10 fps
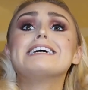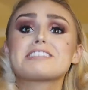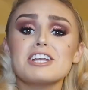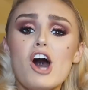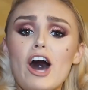it's
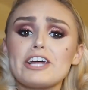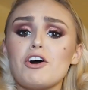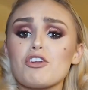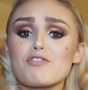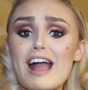a nine
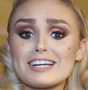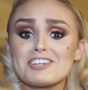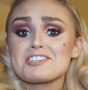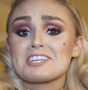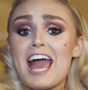on the
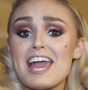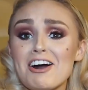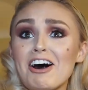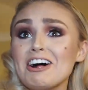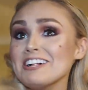Richter
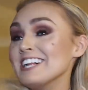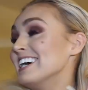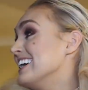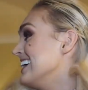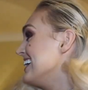
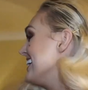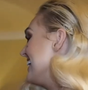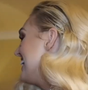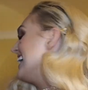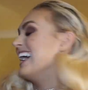
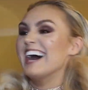scale!